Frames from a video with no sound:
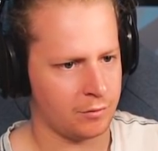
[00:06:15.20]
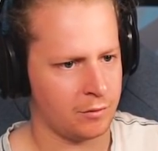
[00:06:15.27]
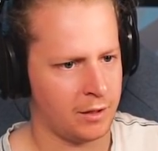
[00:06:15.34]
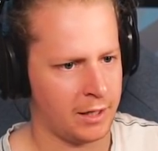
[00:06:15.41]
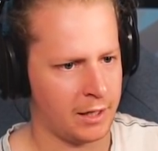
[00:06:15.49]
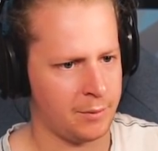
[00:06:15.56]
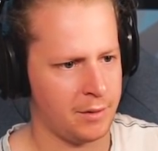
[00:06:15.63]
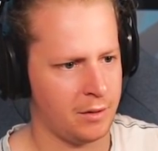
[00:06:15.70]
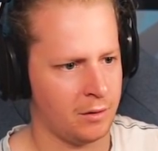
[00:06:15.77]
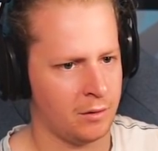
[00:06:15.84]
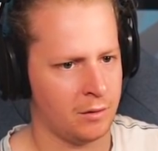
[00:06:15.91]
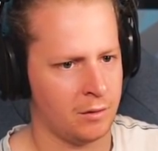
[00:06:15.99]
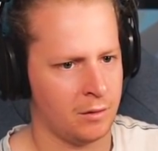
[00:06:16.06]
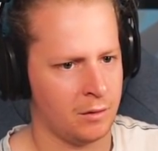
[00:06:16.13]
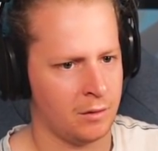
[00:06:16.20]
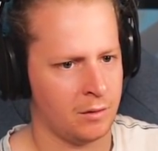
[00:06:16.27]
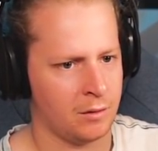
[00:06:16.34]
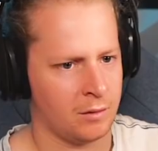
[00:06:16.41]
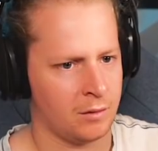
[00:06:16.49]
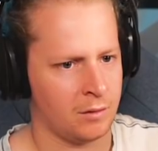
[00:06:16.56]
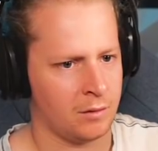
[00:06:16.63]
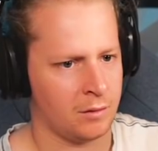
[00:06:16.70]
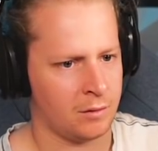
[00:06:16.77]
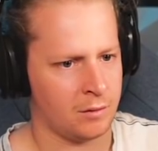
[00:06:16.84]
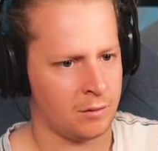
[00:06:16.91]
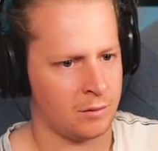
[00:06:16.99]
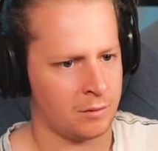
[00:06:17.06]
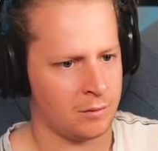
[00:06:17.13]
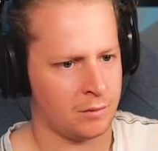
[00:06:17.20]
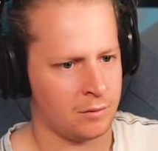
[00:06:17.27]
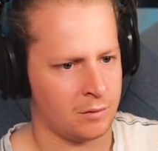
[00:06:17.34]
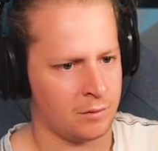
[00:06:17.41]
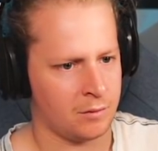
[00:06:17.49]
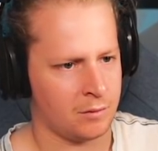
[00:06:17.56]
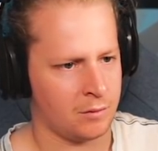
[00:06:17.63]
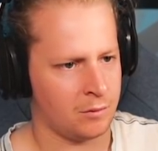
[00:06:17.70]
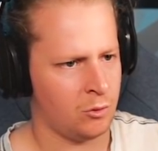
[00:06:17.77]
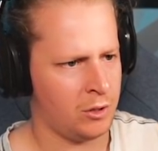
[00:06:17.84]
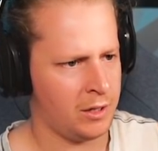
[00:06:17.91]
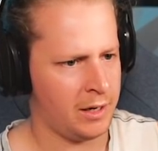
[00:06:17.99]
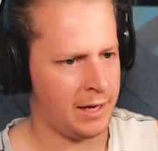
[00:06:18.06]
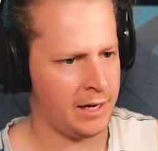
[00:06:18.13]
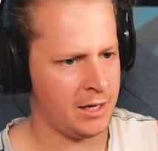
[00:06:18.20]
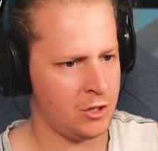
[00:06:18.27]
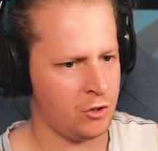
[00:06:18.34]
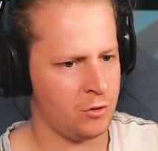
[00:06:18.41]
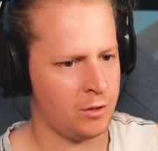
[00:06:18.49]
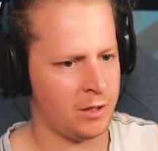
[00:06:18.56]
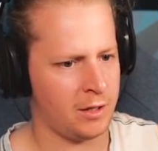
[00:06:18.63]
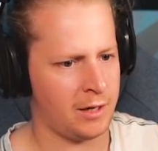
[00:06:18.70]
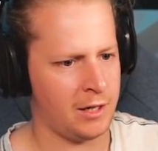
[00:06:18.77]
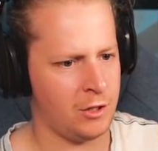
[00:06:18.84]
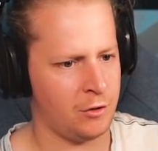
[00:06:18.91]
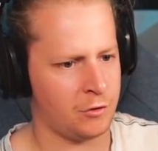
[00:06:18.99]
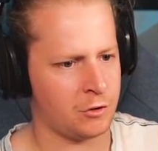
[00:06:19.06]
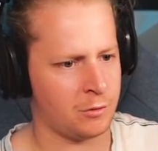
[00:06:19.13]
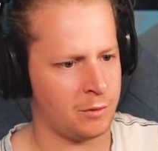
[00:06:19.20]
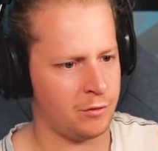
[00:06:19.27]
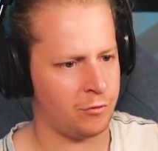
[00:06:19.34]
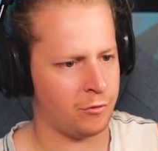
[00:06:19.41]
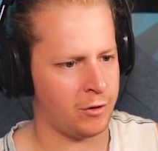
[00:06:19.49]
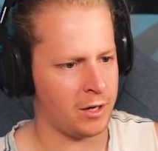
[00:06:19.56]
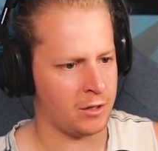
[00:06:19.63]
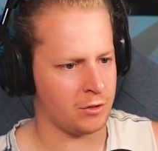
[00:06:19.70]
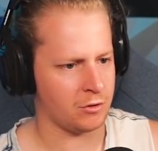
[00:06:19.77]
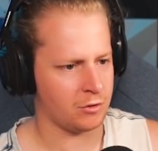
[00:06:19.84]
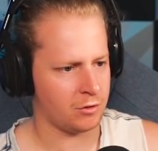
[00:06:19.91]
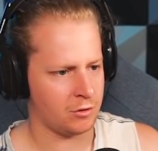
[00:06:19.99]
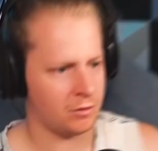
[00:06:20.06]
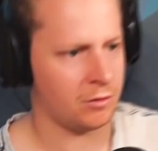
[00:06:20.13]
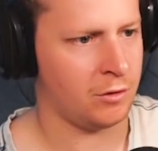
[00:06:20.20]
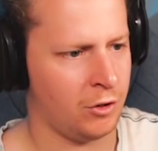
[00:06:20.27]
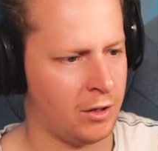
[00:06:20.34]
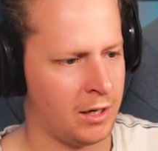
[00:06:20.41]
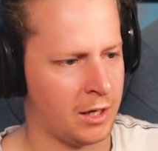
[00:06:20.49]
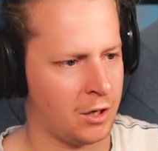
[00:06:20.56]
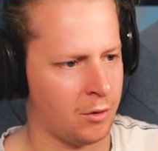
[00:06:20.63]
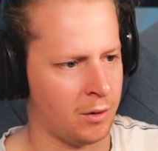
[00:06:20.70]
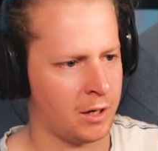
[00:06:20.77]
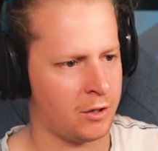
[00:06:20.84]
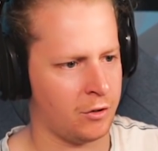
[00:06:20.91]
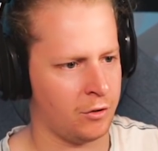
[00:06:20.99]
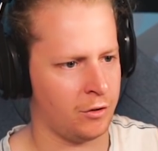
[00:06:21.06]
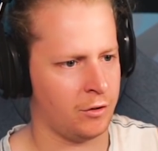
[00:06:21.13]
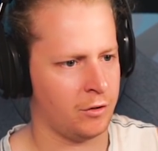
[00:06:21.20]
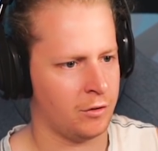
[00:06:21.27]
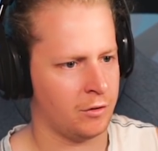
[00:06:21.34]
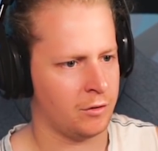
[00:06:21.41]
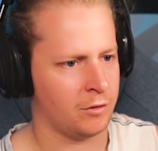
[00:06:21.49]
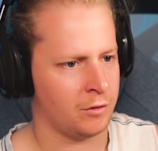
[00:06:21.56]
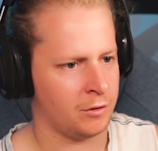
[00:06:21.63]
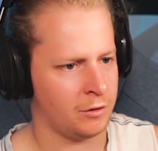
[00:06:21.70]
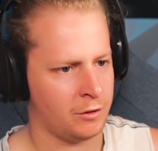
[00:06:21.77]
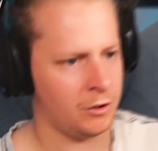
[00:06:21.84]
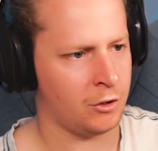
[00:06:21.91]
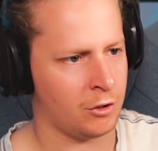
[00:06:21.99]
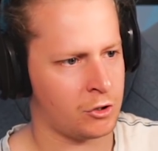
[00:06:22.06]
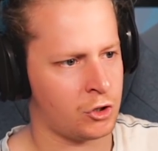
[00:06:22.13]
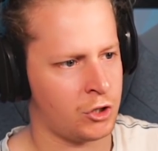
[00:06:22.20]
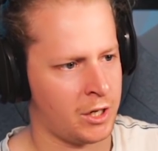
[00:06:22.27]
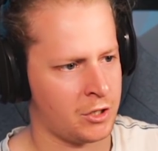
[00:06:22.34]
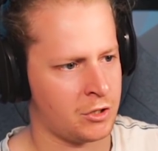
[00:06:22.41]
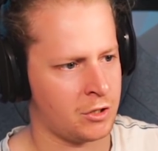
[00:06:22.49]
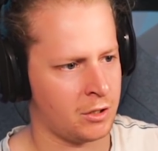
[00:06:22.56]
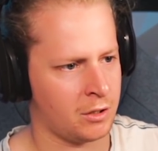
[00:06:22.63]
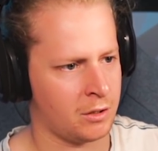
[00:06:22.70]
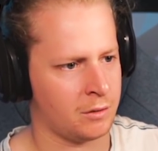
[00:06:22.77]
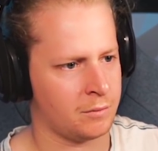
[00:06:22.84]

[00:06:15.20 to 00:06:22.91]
He's just my friend. I told you, he's my best friend in the world. But how did you get? How do you have so many friends? You got Aku Aku. You got Chester.